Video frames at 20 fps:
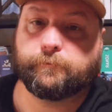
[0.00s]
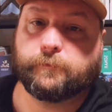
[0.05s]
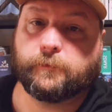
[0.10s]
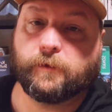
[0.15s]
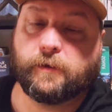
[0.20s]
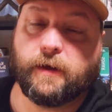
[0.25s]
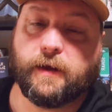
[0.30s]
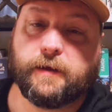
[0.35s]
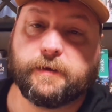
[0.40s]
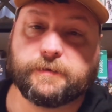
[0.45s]

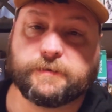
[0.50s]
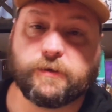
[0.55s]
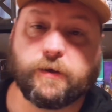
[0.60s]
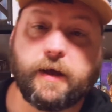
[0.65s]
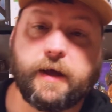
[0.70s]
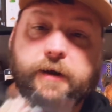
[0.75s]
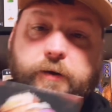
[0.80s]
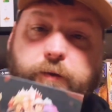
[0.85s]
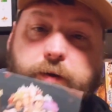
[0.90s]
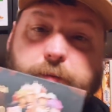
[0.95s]
Okay, so
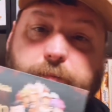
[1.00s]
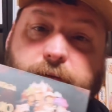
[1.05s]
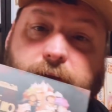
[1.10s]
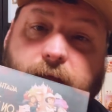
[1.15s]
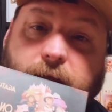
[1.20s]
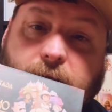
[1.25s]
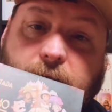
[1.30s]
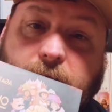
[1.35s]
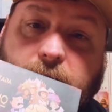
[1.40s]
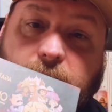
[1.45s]
how do we
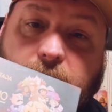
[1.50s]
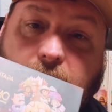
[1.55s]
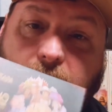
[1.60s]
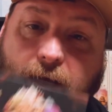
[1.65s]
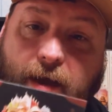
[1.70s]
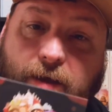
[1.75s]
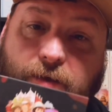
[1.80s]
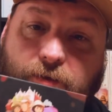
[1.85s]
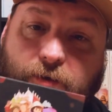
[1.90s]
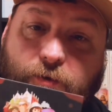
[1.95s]
play
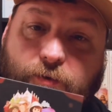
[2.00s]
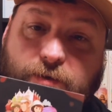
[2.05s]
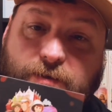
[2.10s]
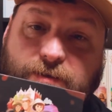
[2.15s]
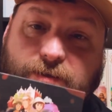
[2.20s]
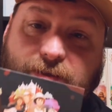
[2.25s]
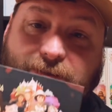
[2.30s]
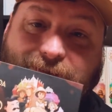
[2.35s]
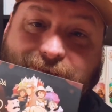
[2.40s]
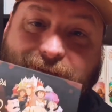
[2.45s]
Agatha
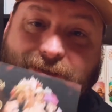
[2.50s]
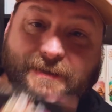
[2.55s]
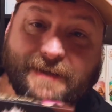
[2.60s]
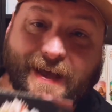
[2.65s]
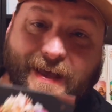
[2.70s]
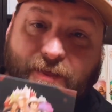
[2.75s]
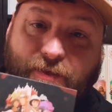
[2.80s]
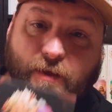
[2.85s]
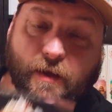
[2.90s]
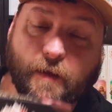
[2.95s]
Christie's
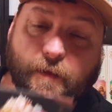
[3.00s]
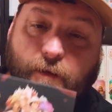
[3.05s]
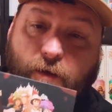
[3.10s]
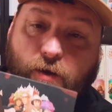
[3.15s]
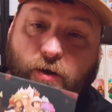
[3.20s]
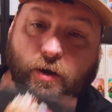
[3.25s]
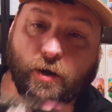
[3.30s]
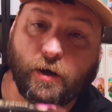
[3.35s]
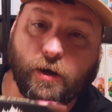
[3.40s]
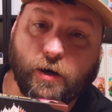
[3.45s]
Death on the
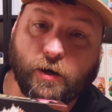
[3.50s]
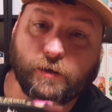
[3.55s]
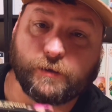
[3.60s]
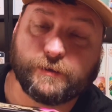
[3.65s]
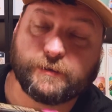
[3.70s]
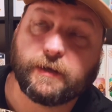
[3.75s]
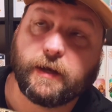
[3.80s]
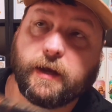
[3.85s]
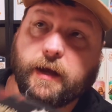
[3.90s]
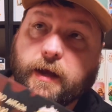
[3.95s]

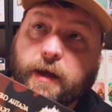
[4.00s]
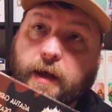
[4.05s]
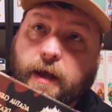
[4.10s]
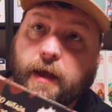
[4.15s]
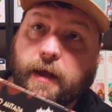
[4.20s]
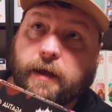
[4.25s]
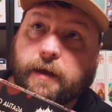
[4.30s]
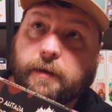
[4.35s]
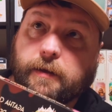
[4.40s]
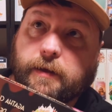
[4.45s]
Cards?
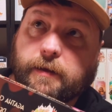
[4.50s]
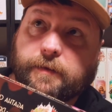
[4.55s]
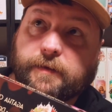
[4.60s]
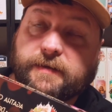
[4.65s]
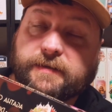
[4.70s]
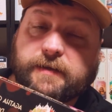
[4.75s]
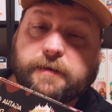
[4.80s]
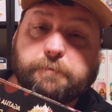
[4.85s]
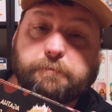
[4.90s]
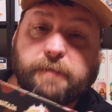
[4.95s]

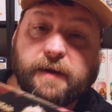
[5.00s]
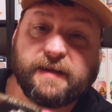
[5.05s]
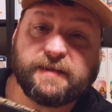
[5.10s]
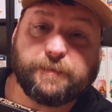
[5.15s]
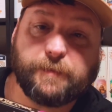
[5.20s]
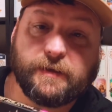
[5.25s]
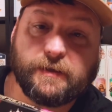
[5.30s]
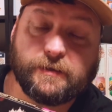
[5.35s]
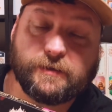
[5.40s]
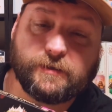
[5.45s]
This can best
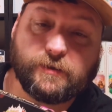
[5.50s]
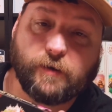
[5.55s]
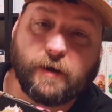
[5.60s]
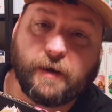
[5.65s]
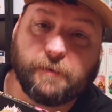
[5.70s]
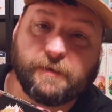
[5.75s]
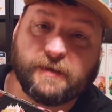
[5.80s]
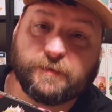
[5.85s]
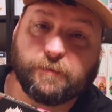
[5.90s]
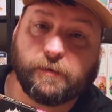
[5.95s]
be
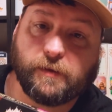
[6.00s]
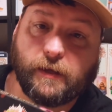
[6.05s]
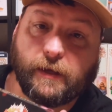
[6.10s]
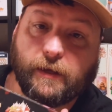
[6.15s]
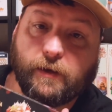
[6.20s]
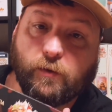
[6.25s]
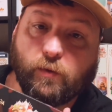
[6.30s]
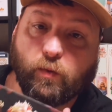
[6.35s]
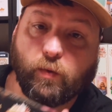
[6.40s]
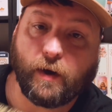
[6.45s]
described as
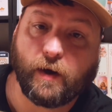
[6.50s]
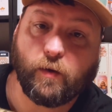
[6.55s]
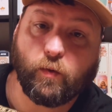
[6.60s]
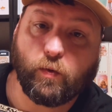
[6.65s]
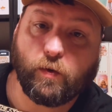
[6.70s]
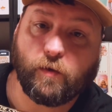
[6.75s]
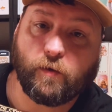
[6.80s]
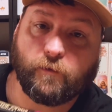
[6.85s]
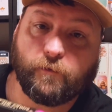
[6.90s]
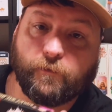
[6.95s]
playing
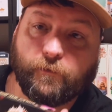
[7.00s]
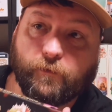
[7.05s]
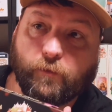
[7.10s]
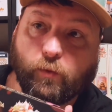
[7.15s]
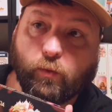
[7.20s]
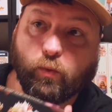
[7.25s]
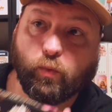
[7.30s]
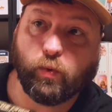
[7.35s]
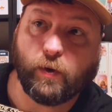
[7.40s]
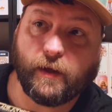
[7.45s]
werewolf
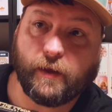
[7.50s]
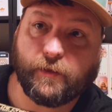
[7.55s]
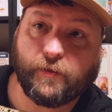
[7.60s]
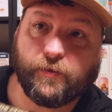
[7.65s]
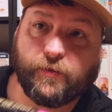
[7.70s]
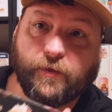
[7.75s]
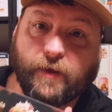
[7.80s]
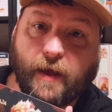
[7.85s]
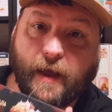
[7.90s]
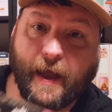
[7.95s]

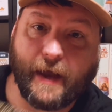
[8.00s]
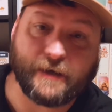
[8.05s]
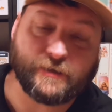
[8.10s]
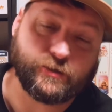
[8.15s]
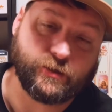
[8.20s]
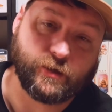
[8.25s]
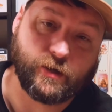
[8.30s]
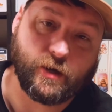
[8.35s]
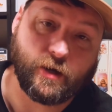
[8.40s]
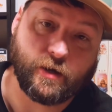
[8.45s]
with
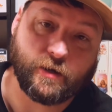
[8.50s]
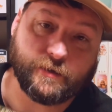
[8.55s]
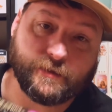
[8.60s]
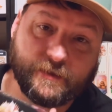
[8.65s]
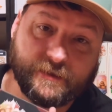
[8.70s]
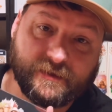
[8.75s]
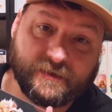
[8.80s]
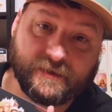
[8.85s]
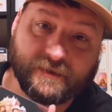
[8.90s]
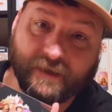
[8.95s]
action cards.
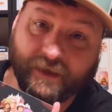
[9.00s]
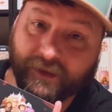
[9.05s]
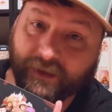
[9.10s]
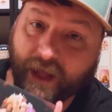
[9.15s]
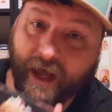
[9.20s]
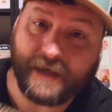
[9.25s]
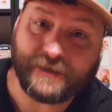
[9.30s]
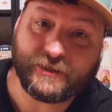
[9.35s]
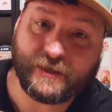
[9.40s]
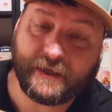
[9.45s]
It's a
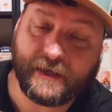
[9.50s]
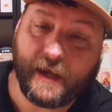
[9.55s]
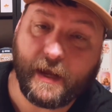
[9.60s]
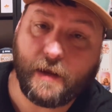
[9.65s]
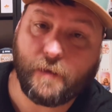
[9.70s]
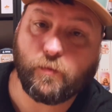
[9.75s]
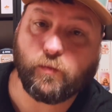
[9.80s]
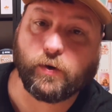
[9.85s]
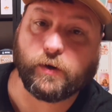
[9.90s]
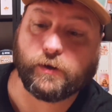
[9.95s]
logic
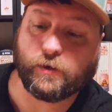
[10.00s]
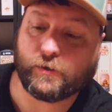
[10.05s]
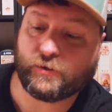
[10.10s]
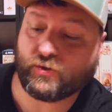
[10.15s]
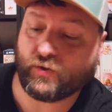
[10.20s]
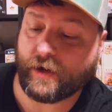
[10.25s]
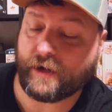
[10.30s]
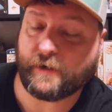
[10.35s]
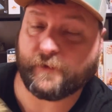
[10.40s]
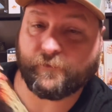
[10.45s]
game where you're
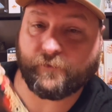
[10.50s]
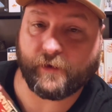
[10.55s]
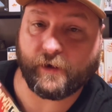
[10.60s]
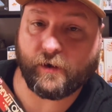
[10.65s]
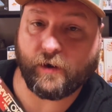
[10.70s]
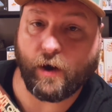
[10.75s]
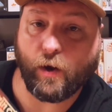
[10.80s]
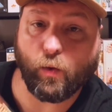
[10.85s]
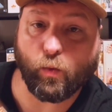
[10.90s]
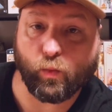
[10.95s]
trying to
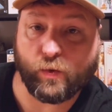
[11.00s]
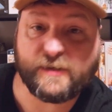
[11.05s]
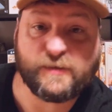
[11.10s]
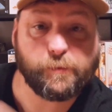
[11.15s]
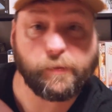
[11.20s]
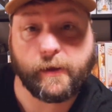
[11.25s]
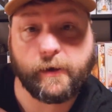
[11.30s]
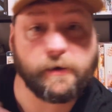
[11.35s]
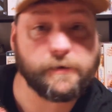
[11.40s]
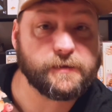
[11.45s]
figure out which
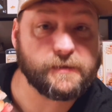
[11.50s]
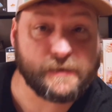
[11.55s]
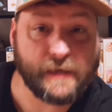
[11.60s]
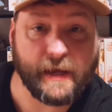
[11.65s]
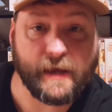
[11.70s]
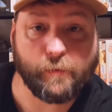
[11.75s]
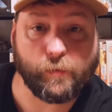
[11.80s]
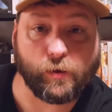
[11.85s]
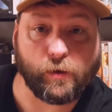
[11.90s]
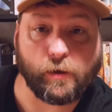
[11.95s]
player at the
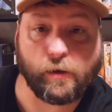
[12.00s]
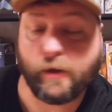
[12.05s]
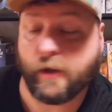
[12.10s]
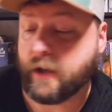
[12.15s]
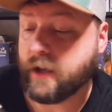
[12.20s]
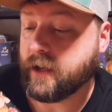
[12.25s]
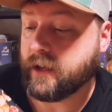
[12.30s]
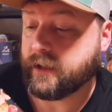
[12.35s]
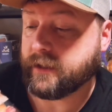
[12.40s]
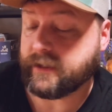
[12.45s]
table
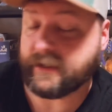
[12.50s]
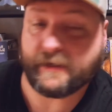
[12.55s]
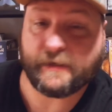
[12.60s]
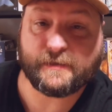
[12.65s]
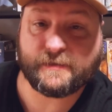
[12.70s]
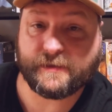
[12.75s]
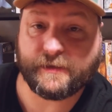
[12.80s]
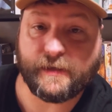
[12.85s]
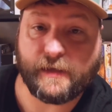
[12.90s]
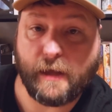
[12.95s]

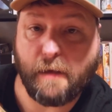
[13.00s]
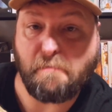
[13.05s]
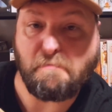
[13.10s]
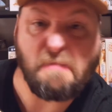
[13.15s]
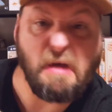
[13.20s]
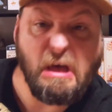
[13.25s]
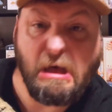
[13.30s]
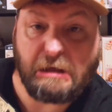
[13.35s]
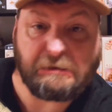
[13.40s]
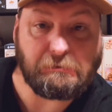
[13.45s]
is the
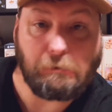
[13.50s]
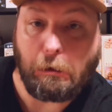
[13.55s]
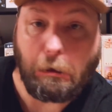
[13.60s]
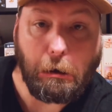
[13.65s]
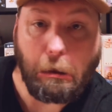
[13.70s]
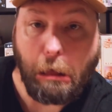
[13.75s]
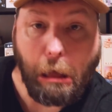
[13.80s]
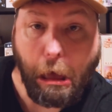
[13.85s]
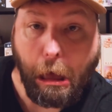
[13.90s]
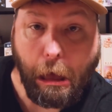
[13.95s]

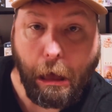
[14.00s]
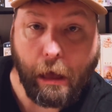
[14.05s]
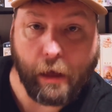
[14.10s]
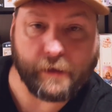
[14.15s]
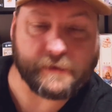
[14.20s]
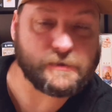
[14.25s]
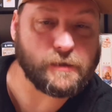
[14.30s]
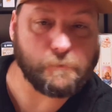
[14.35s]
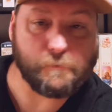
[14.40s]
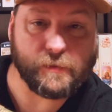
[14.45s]
murderer.
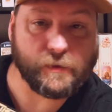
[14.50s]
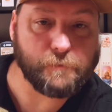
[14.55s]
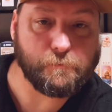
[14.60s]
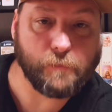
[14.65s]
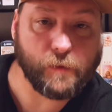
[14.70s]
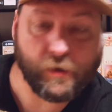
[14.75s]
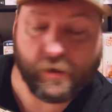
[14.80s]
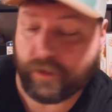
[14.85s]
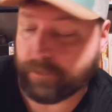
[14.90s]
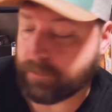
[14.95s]
It's a murder